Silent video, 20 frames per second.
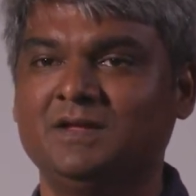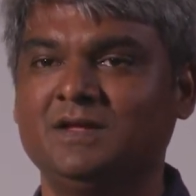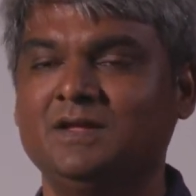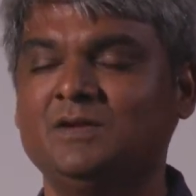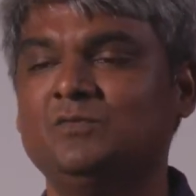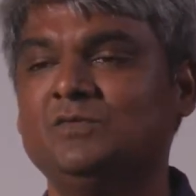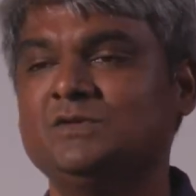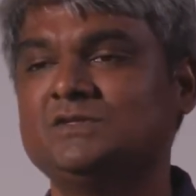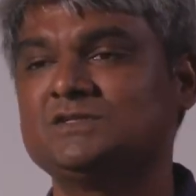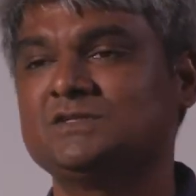
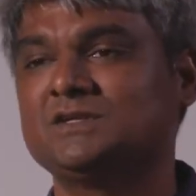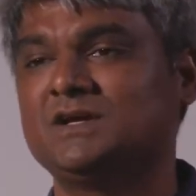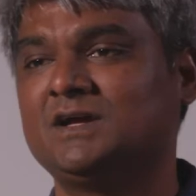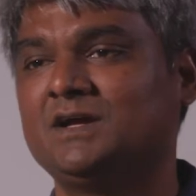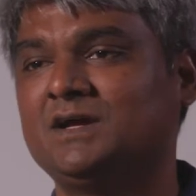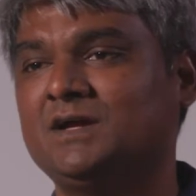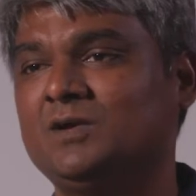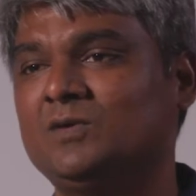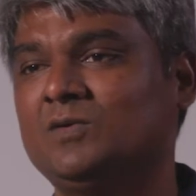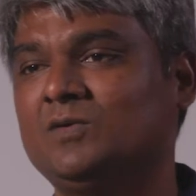in which
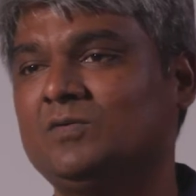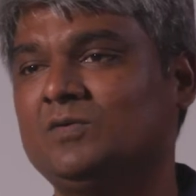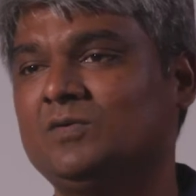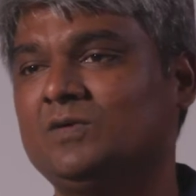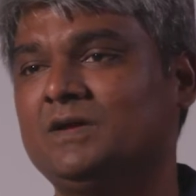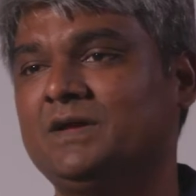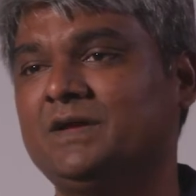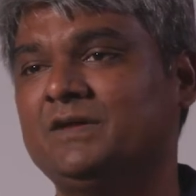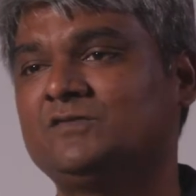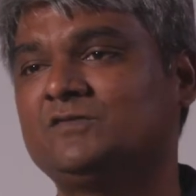I have
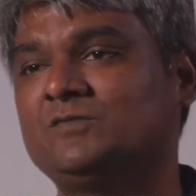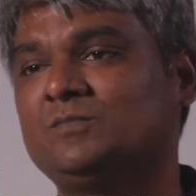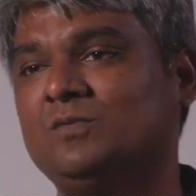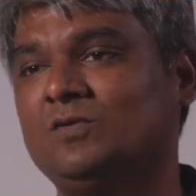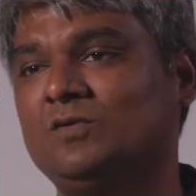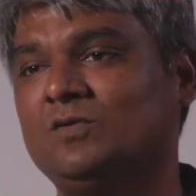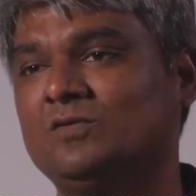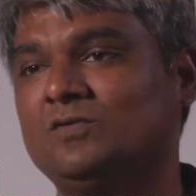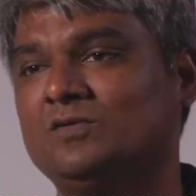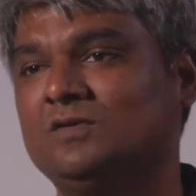
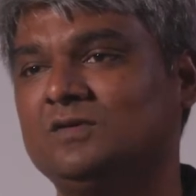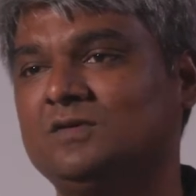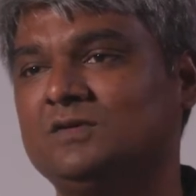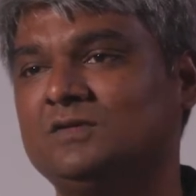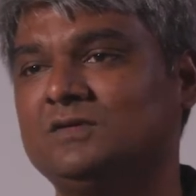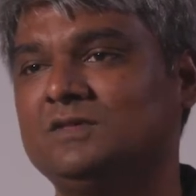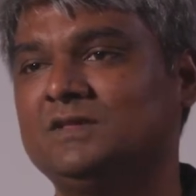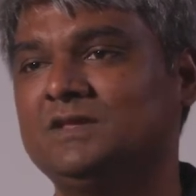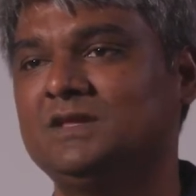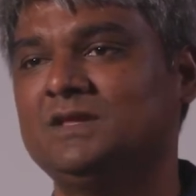explored
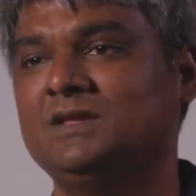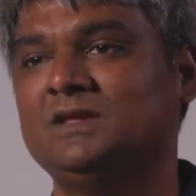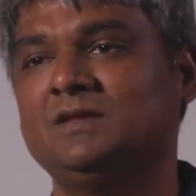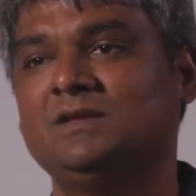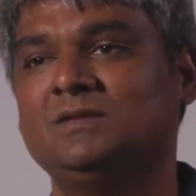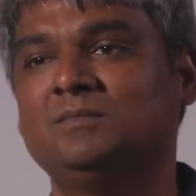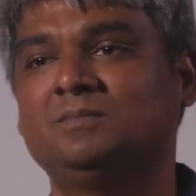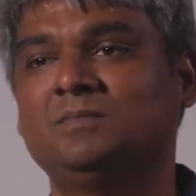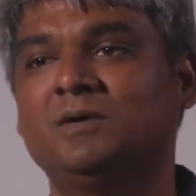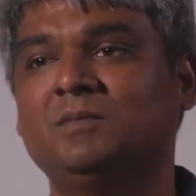
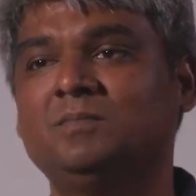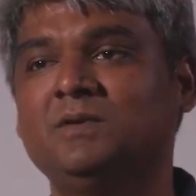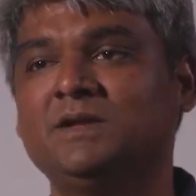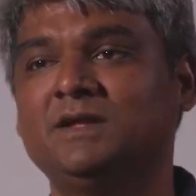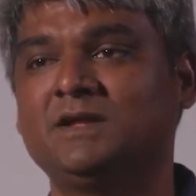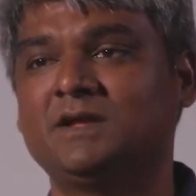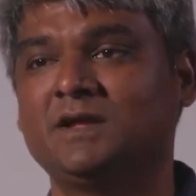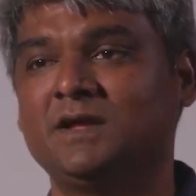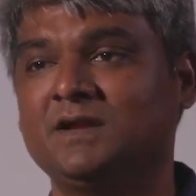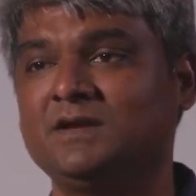the
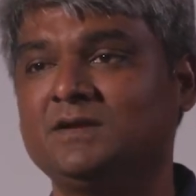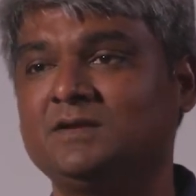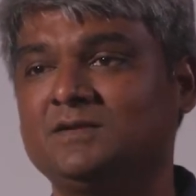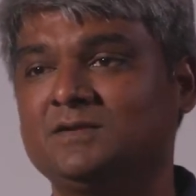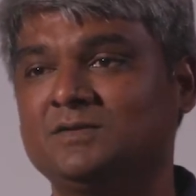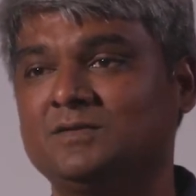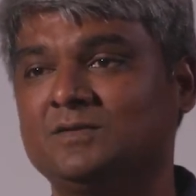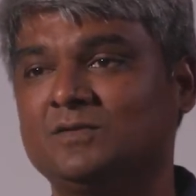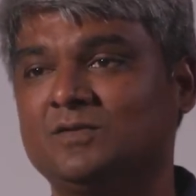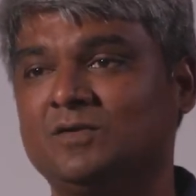public
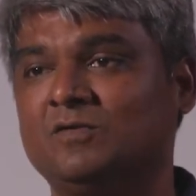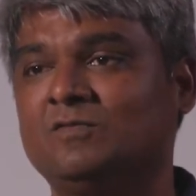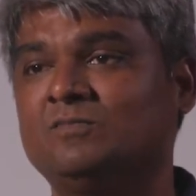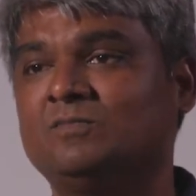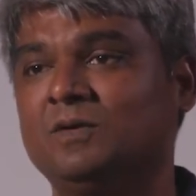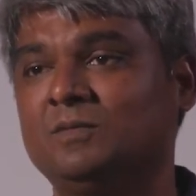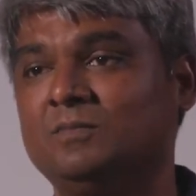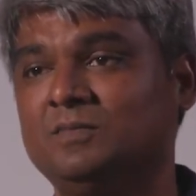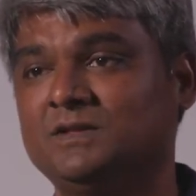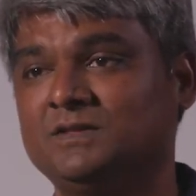character of
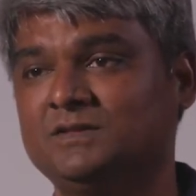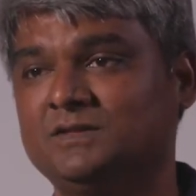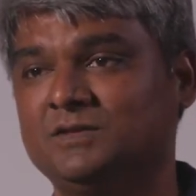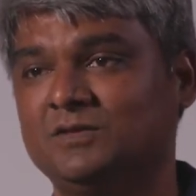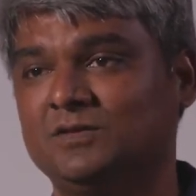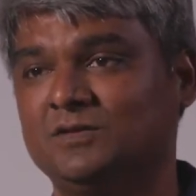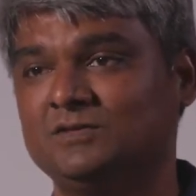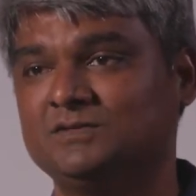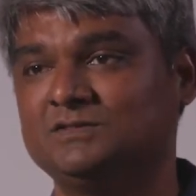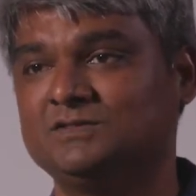public
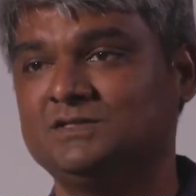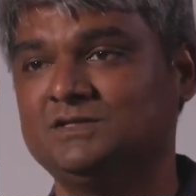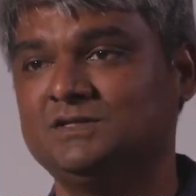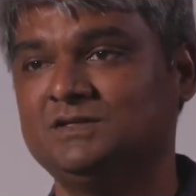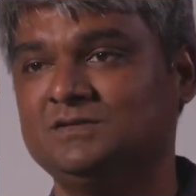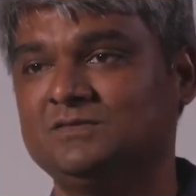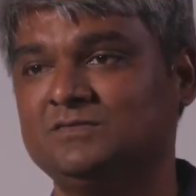theology